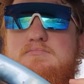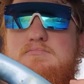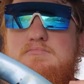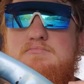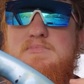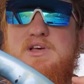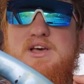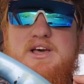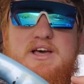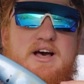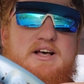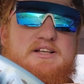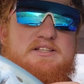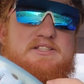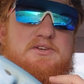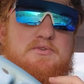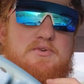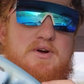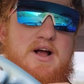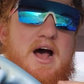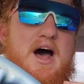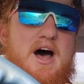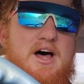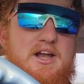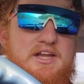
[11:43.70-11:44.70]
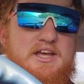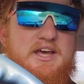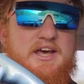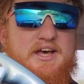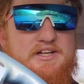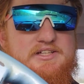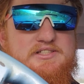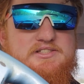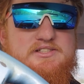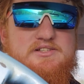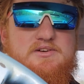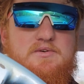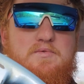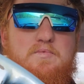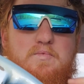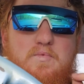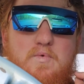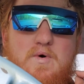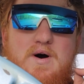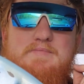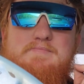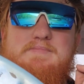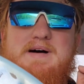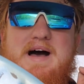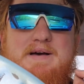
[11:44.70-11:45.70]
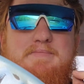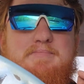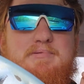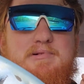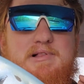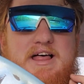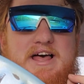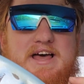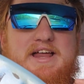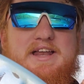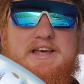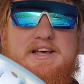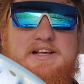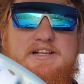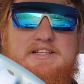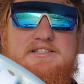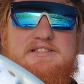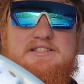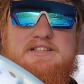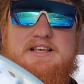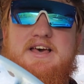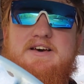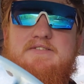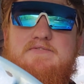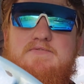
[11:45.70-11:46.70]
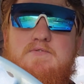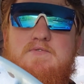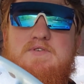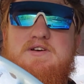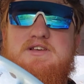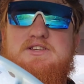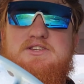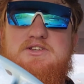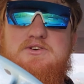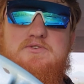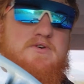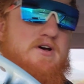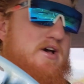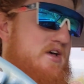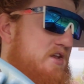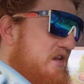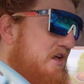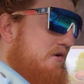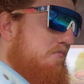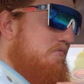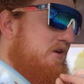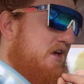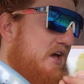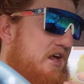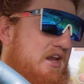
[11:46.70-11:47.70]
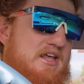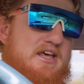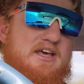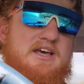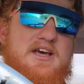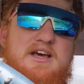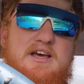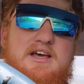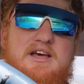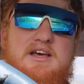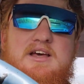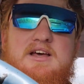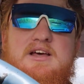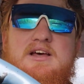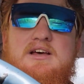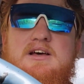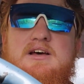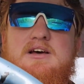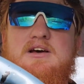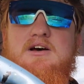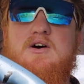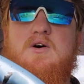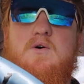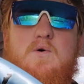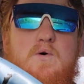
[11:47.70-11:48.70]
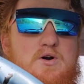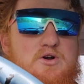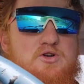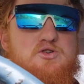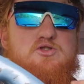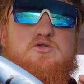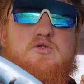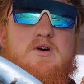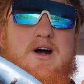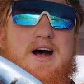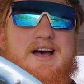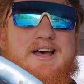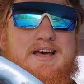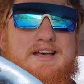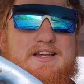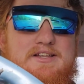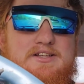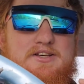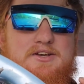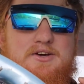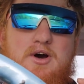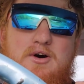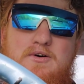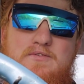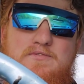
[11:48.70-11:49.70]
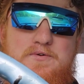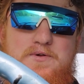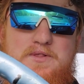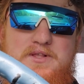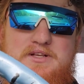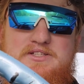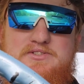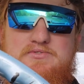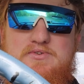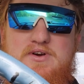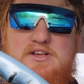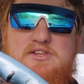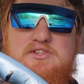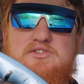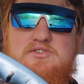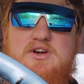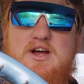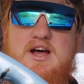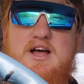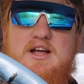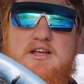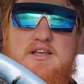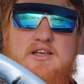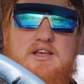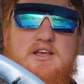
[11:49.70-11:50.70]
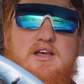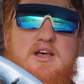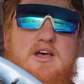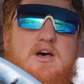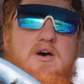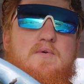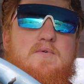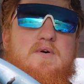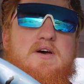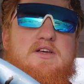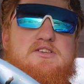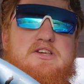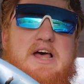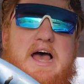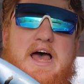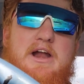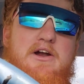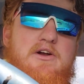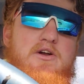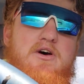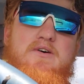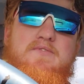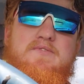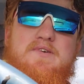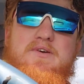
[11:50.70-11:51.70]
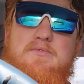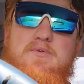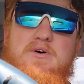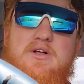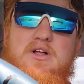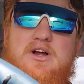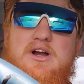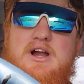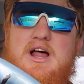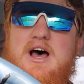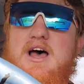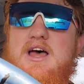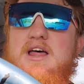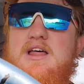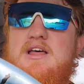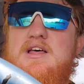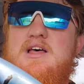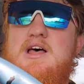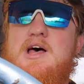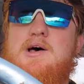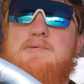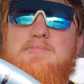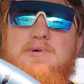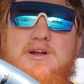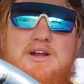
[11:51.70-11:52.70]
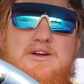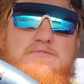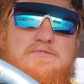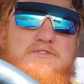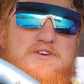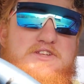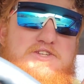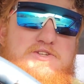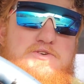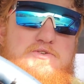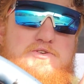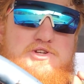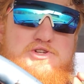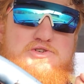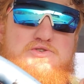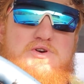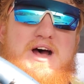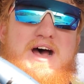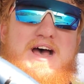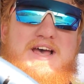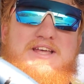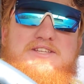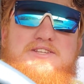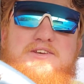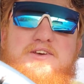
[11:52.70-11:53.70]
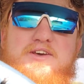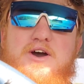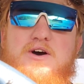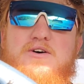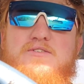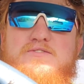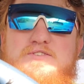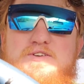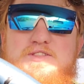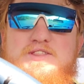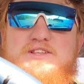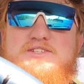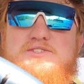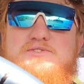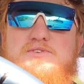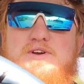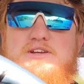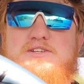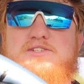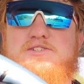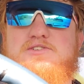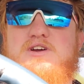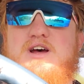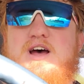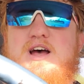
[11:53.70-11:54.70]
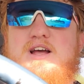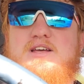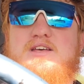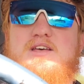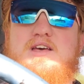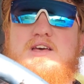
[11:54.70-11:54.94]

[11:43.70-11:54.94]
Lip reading: because the reality is, what my plan is, if we do end up getting or trying to go for this racetrack, which I don't know if we will or not, but if we do try to go for this racetrack,